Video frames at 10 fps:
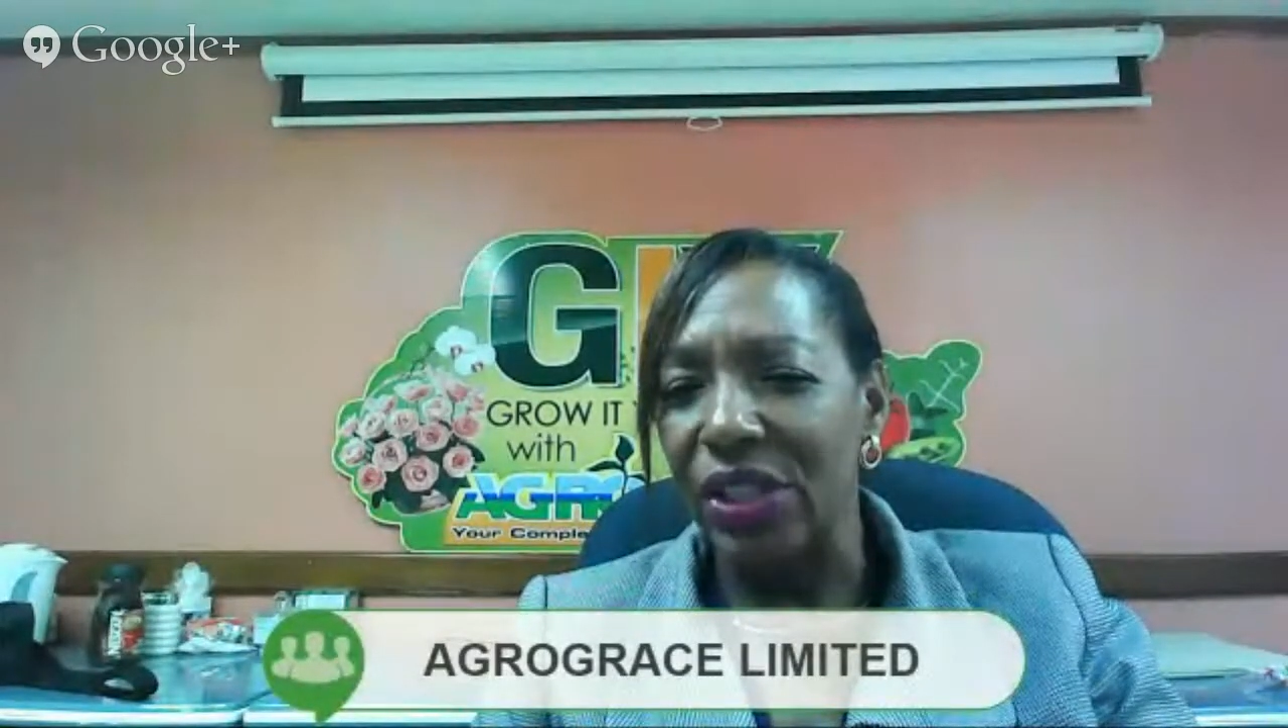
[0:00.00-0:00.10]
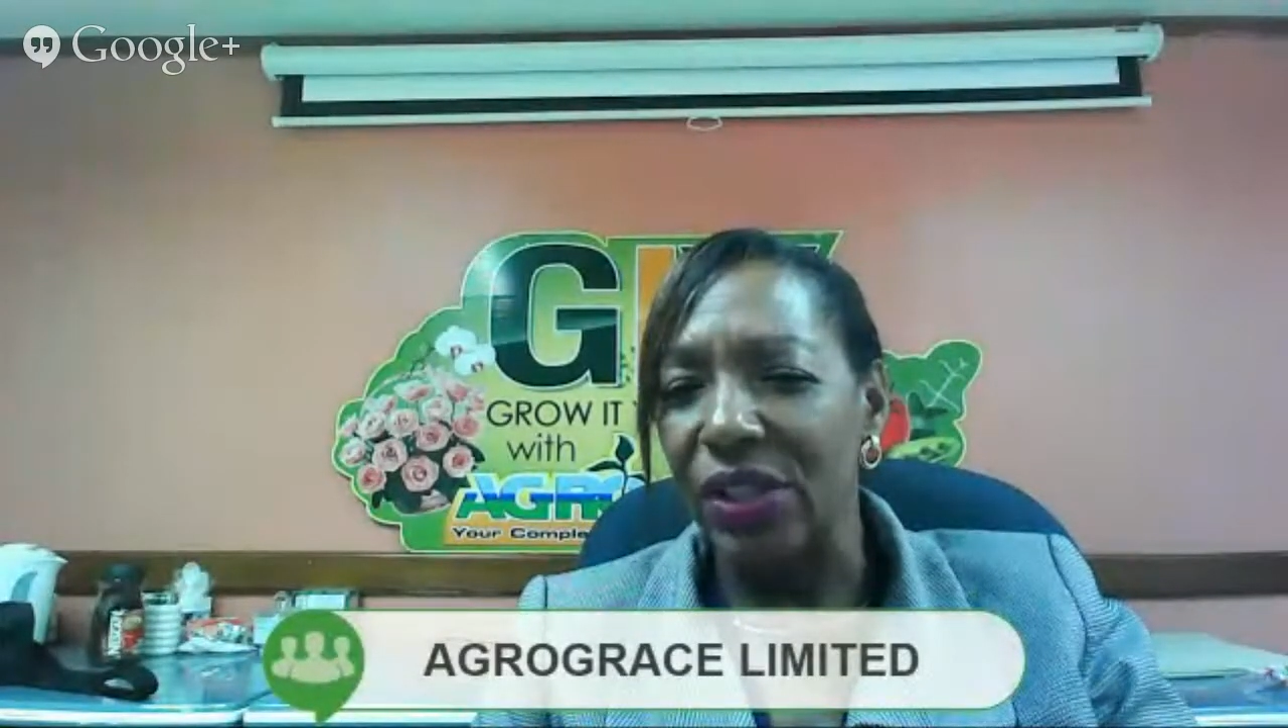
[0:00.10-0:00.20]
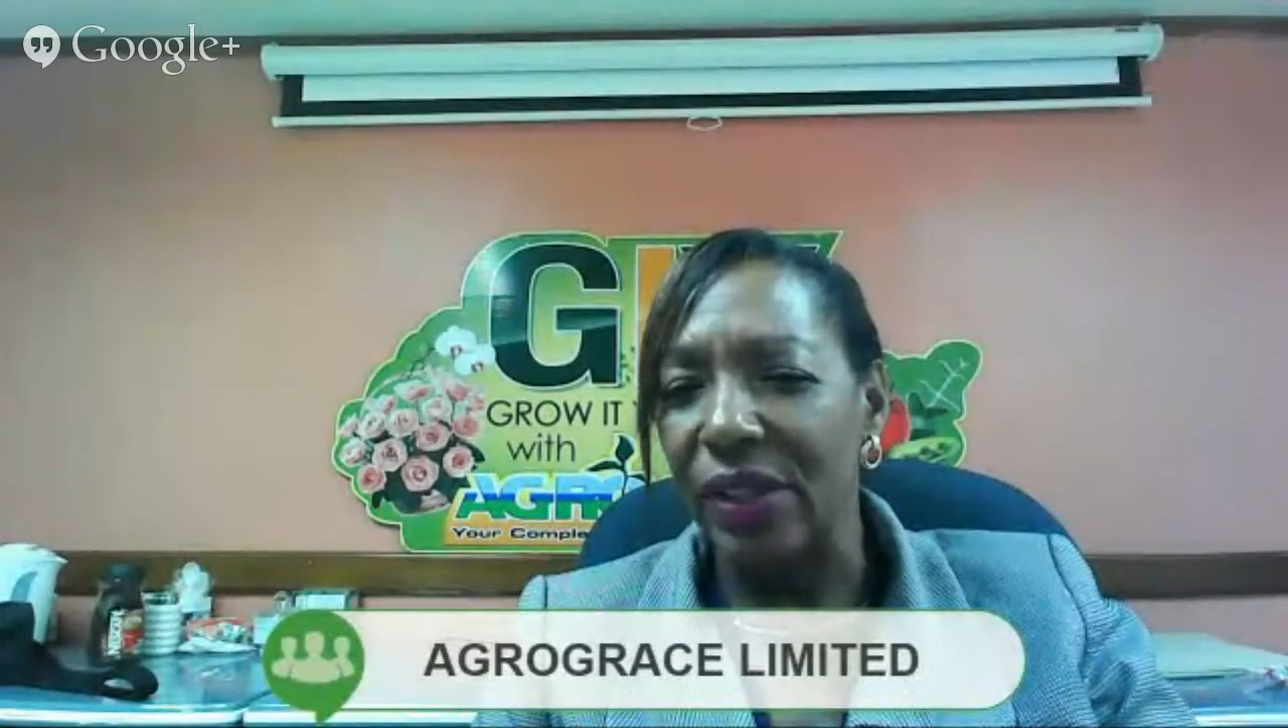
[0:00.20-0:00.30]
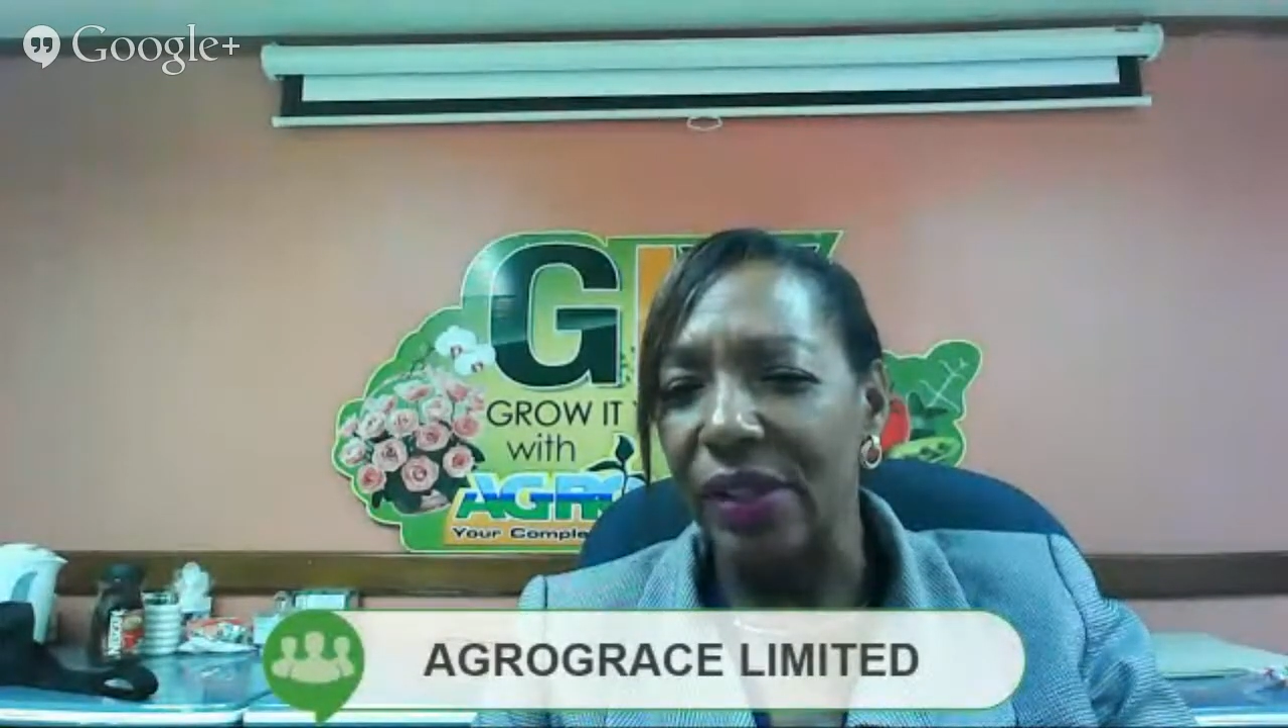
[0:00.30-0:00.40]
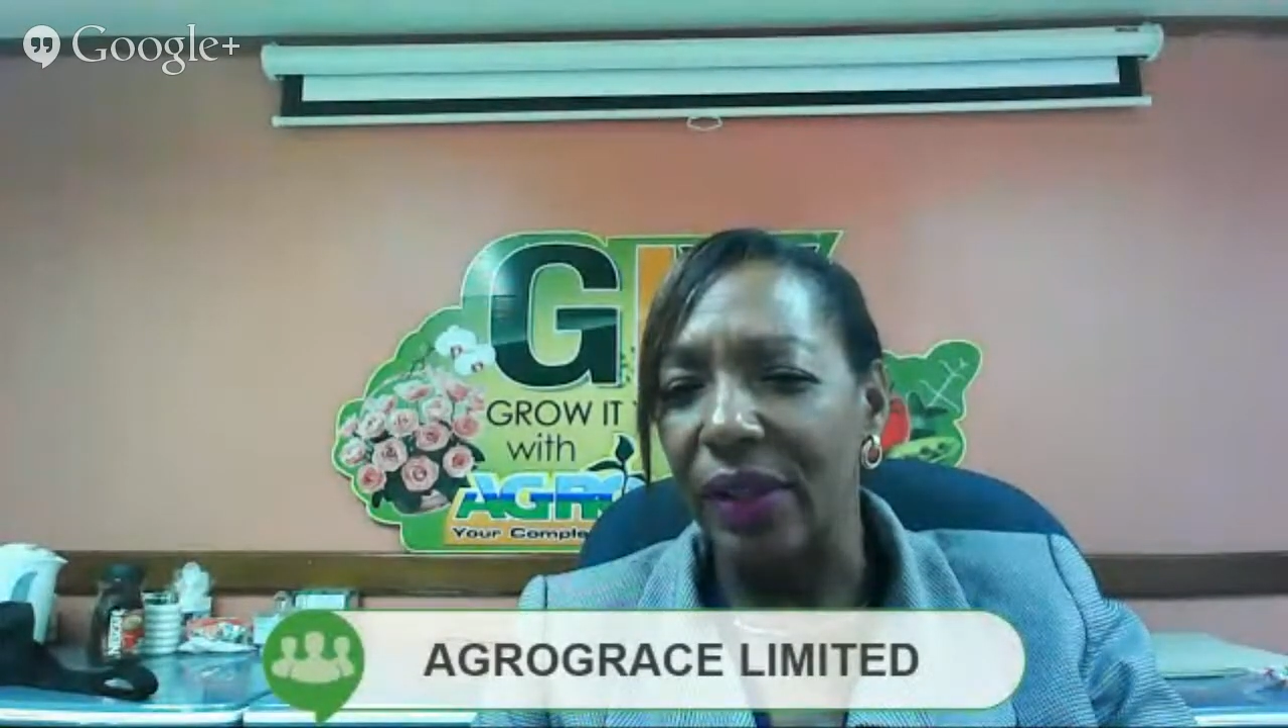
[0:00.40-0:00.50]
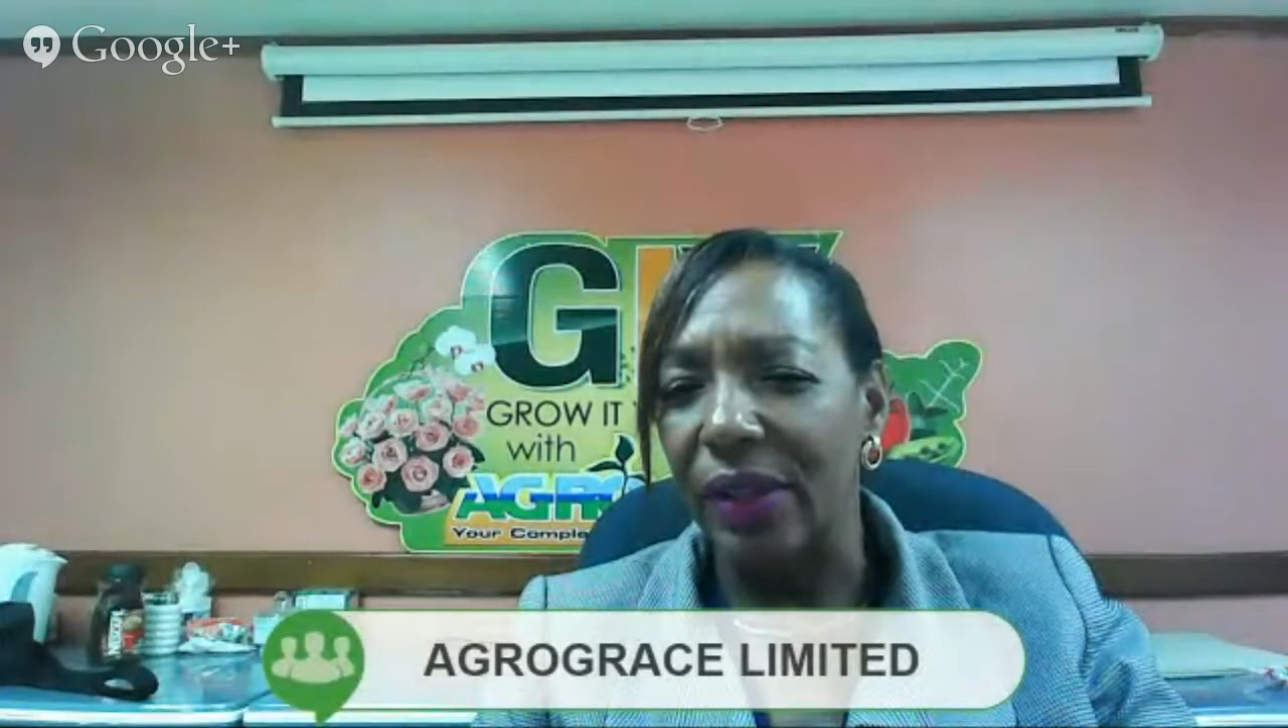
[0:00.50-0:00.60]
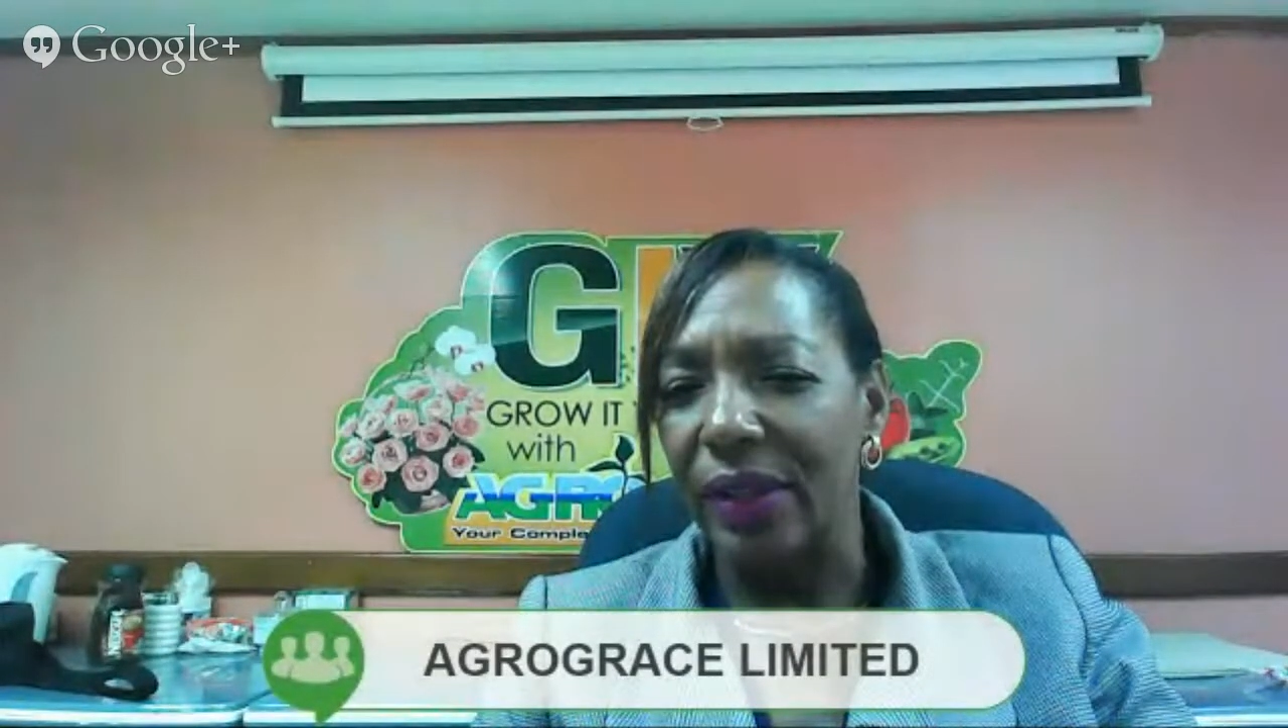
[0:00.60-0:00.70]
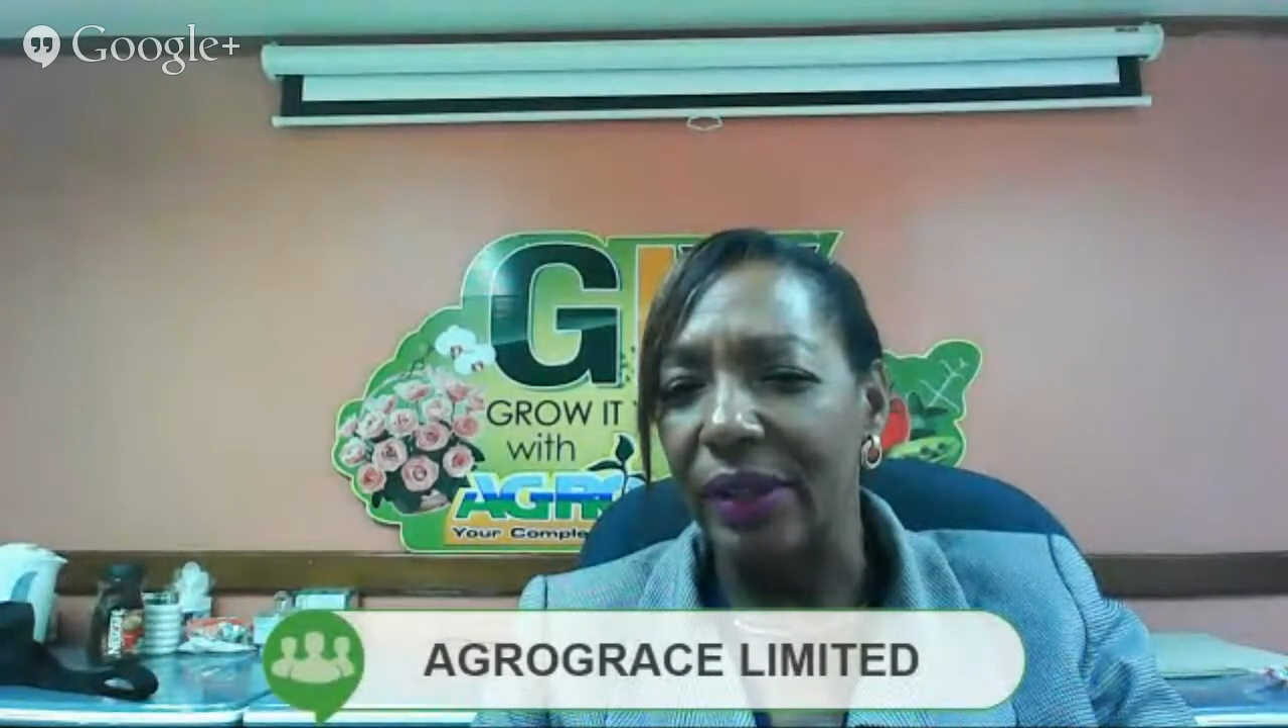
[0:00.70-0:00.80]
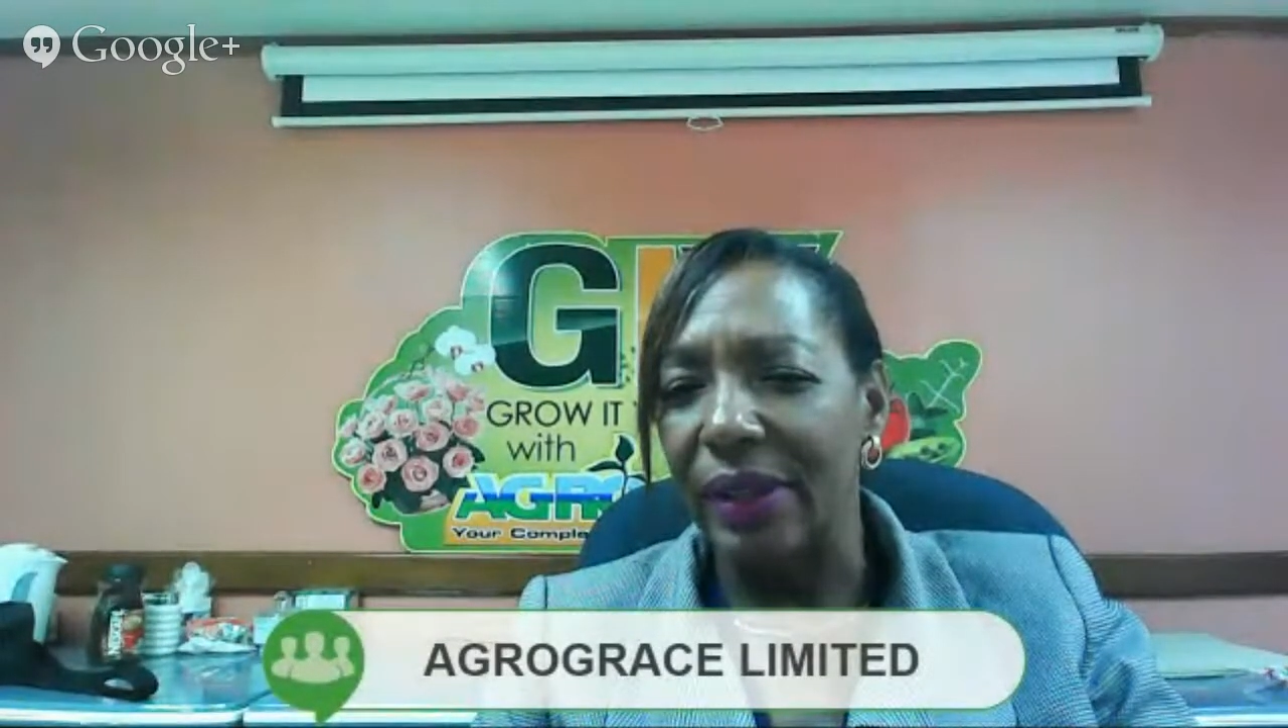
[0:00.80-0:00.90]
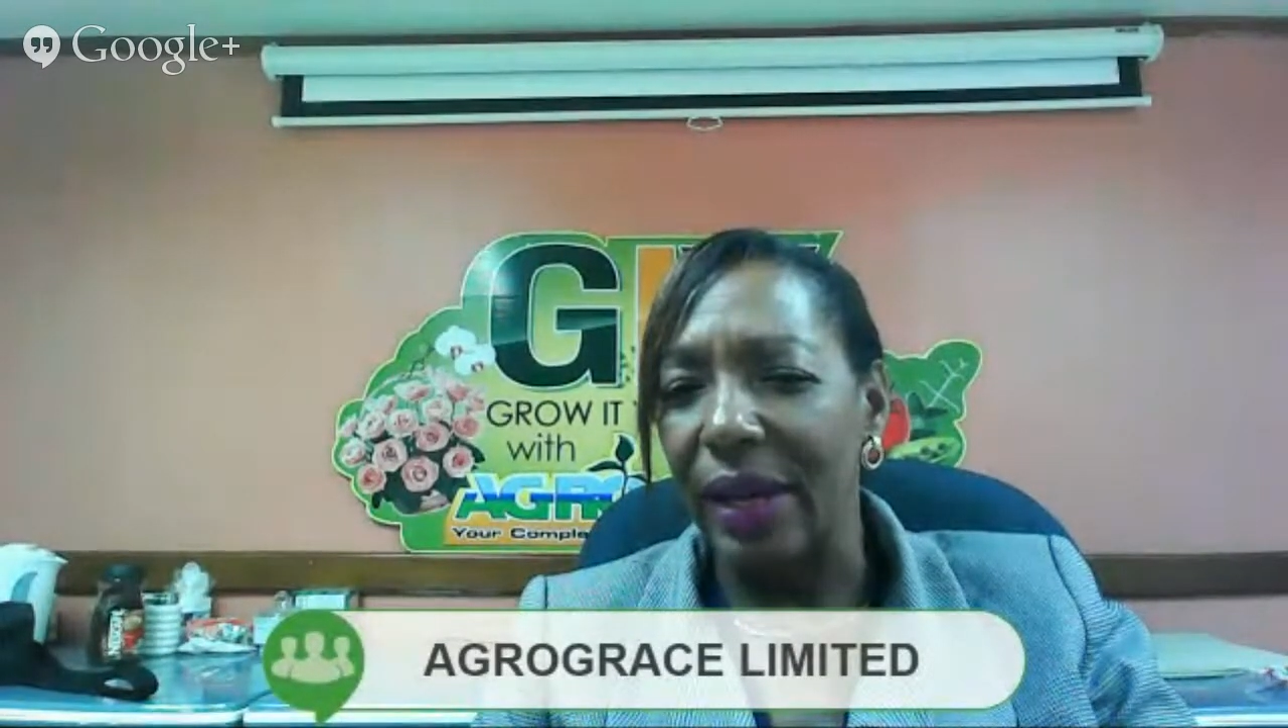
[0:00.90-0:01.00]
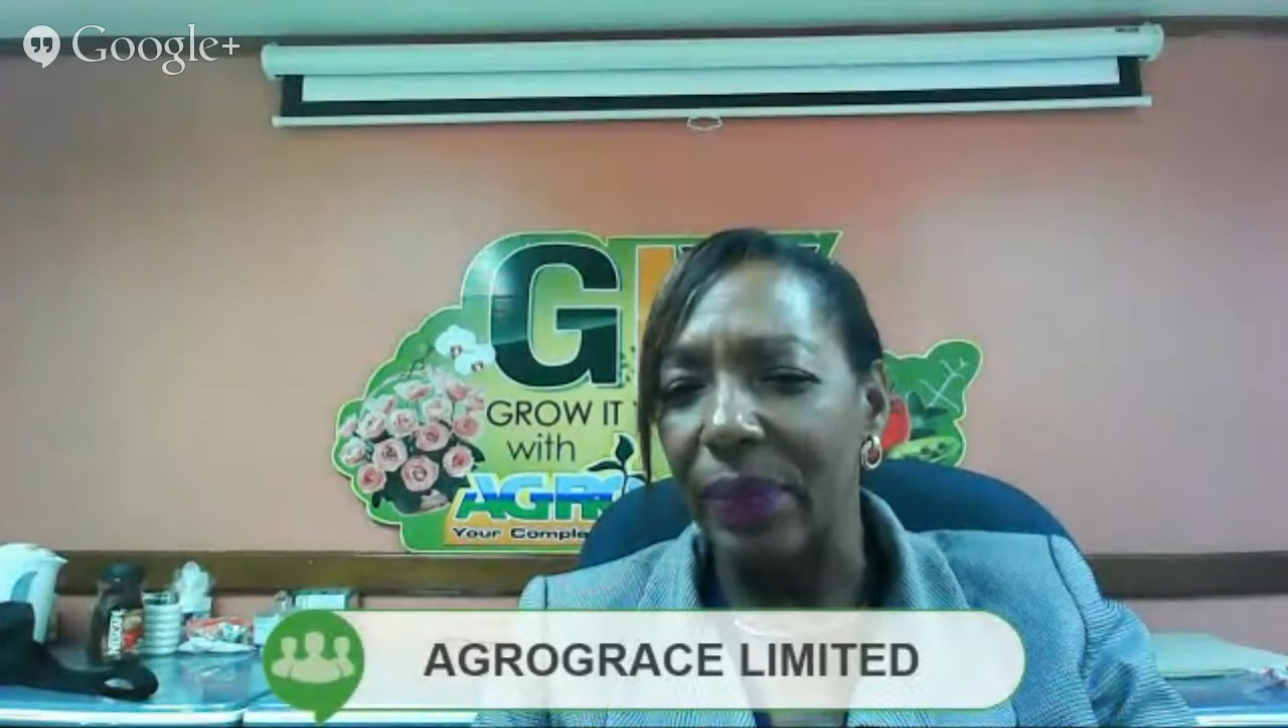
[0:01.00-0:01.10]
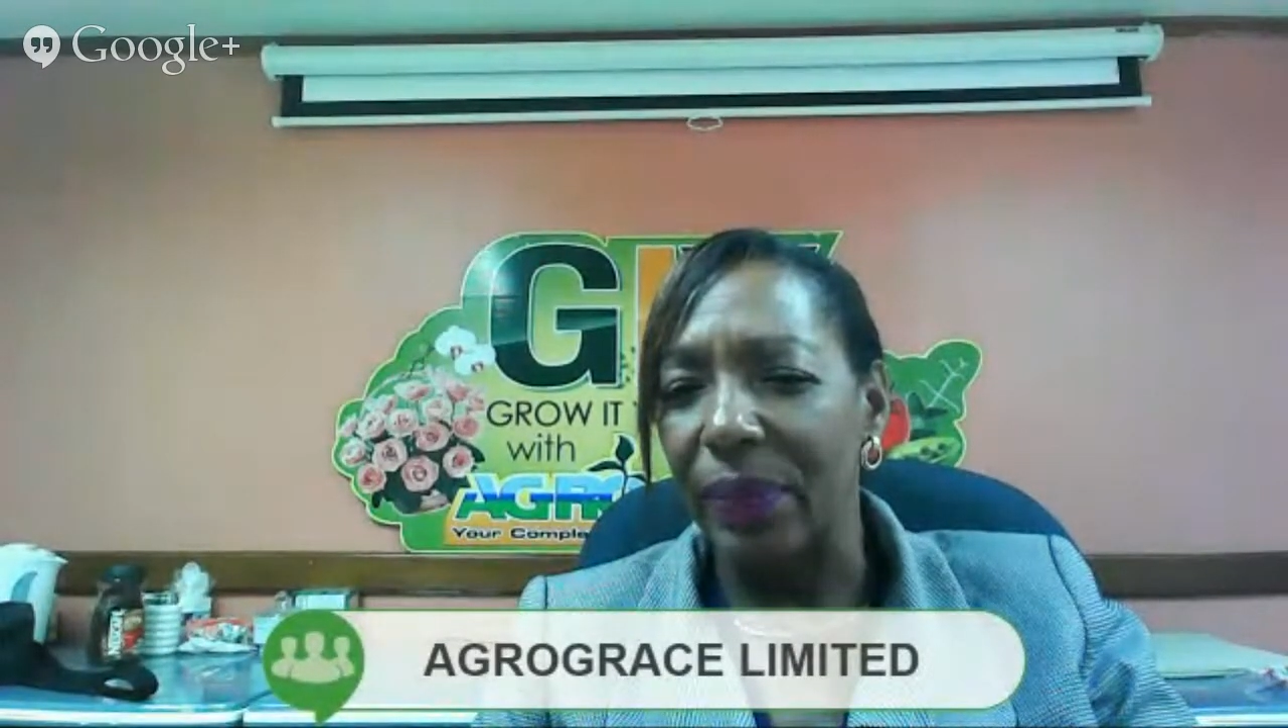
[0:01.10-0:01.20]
recommendations